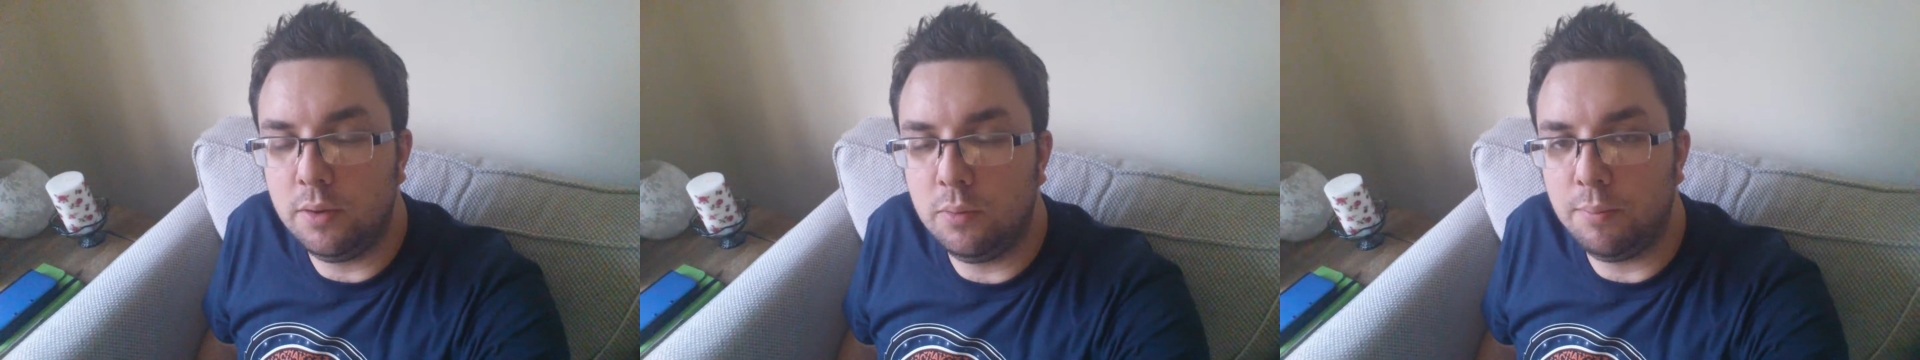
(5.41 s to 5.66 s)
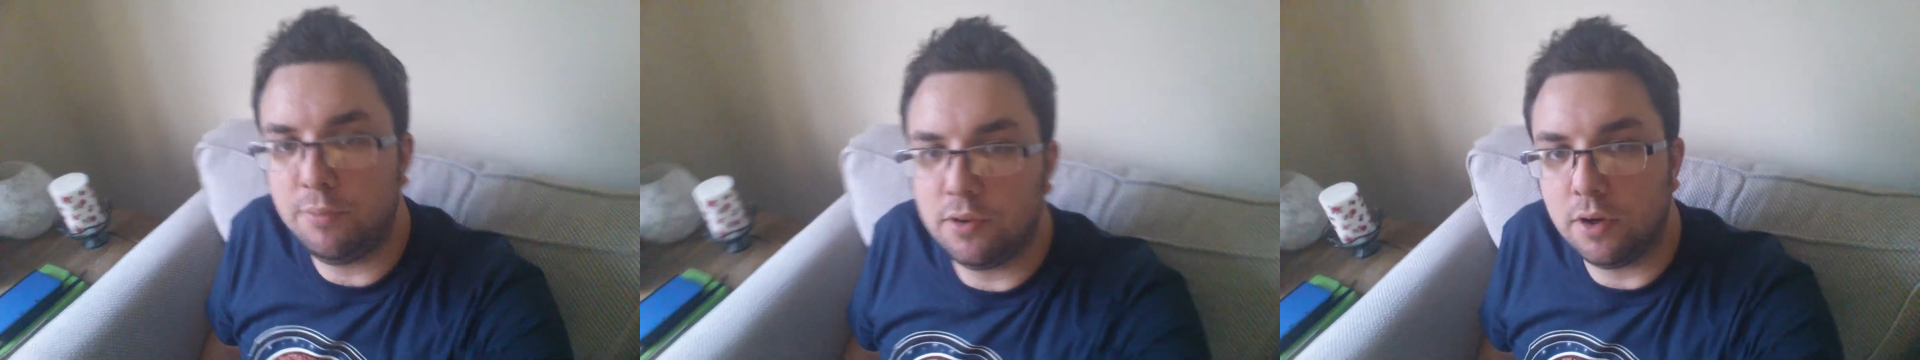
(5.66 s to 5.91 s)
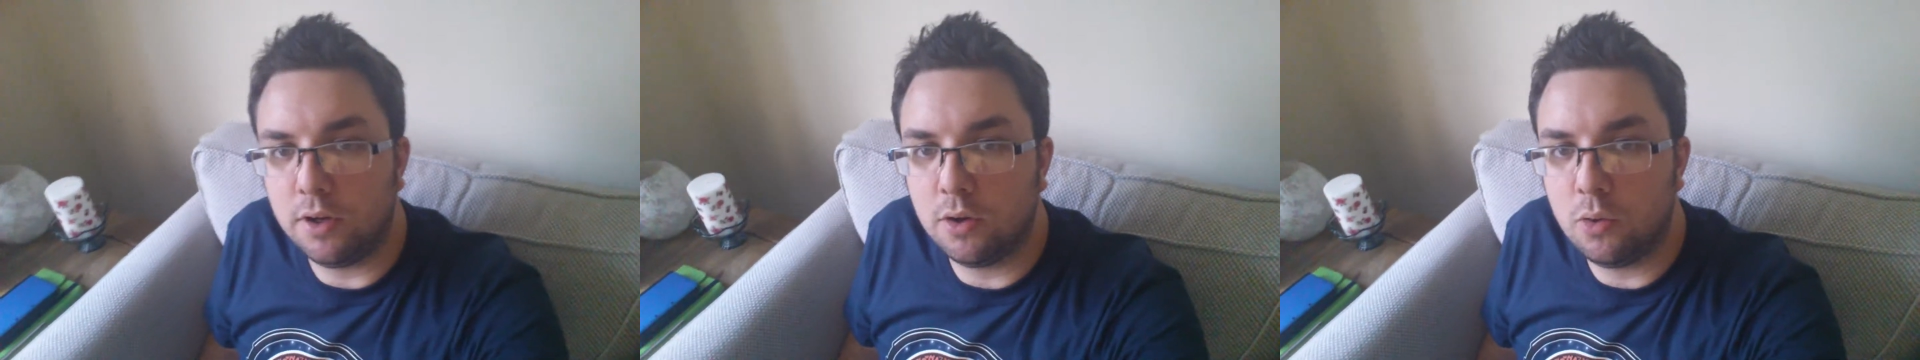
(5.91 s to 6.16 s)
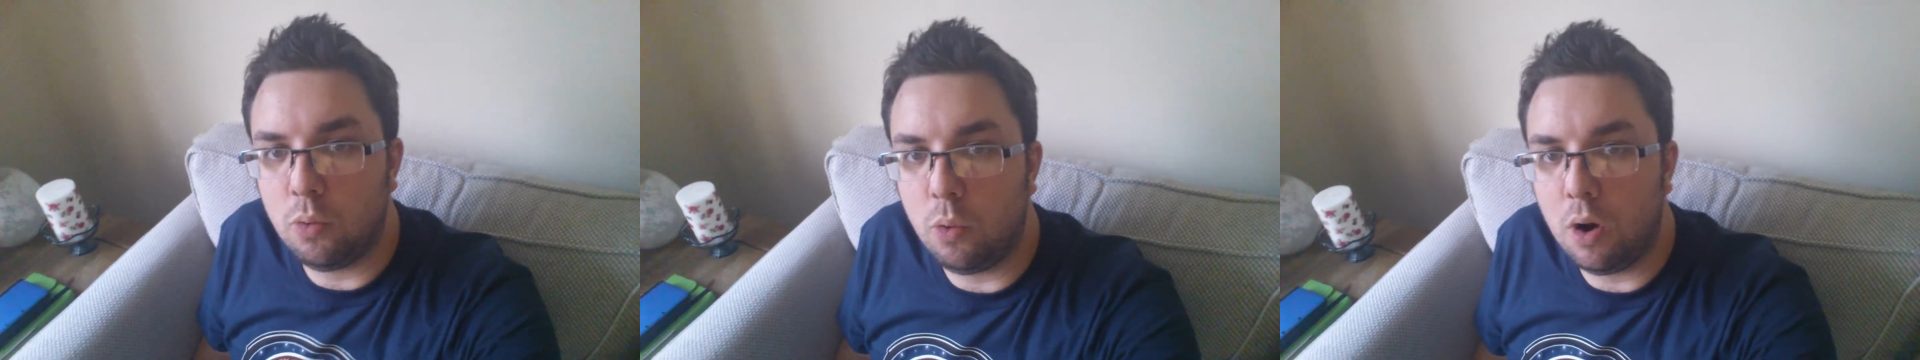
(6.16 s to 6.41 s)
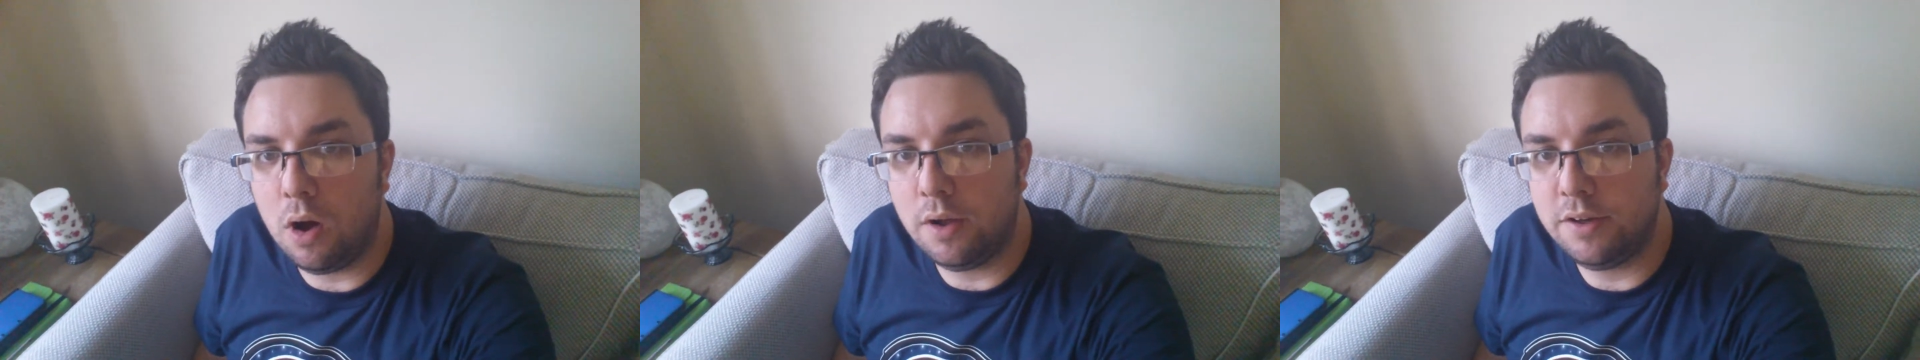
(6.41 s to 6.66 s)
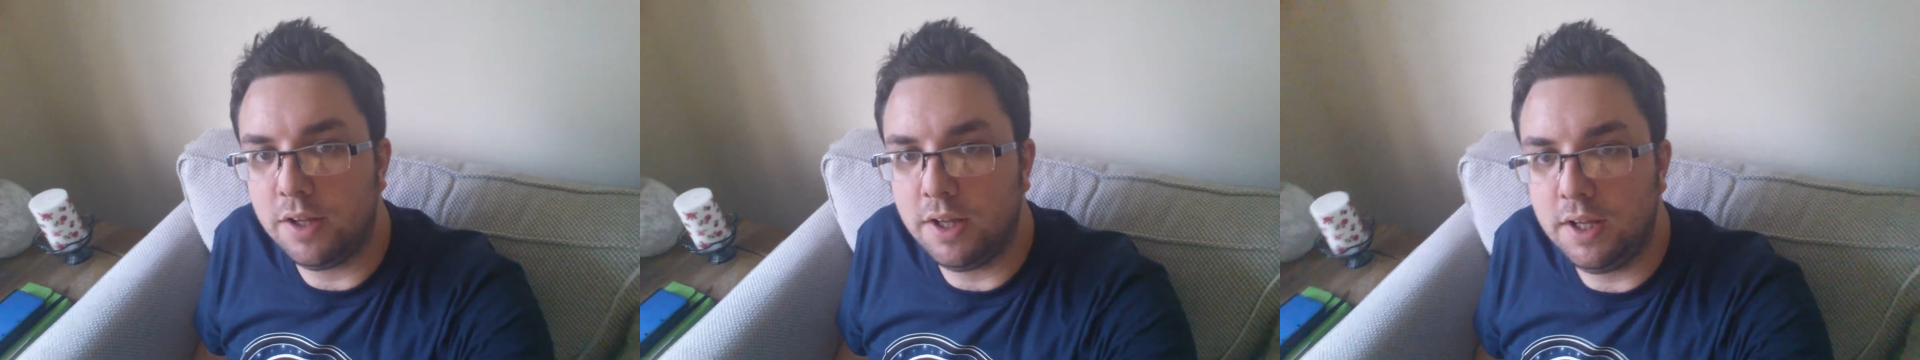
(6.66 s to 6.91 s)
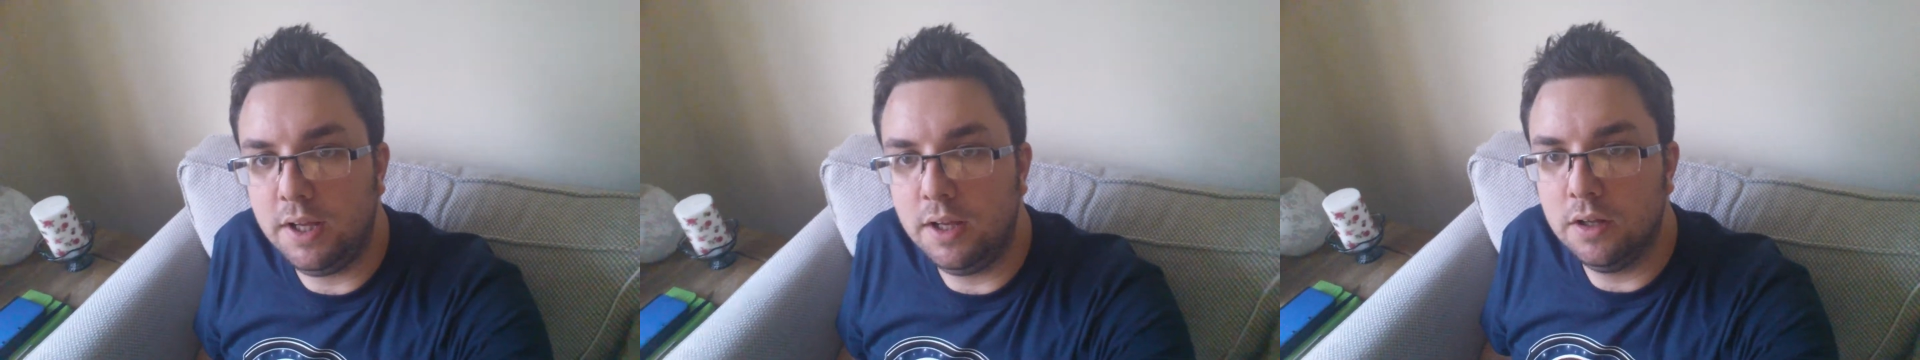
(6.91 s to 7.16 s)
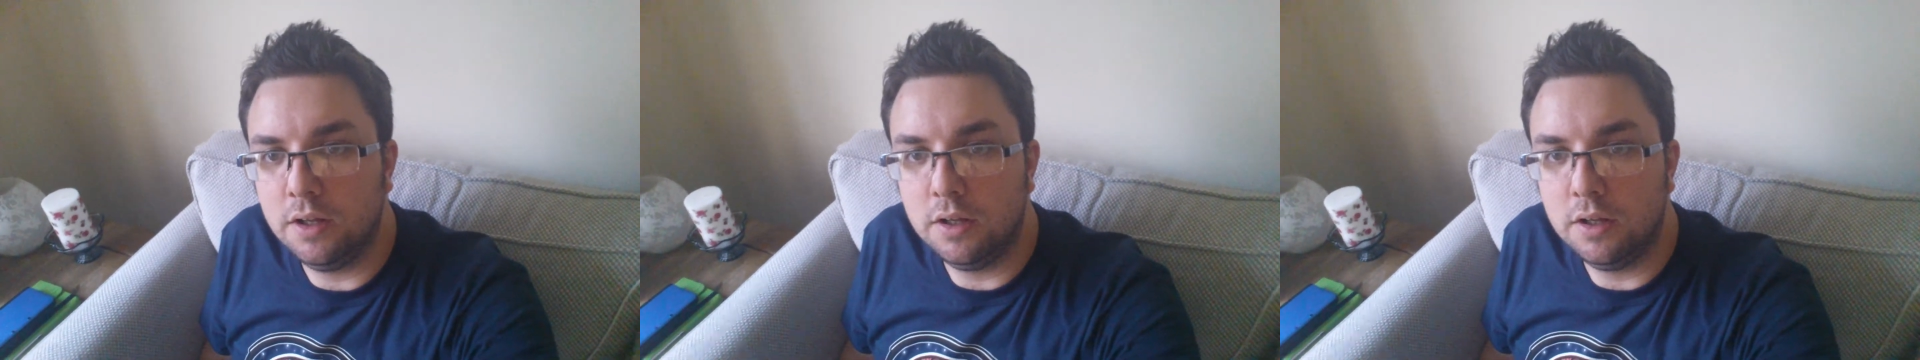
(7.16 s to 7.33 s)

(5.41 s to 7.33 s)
website Qwertee.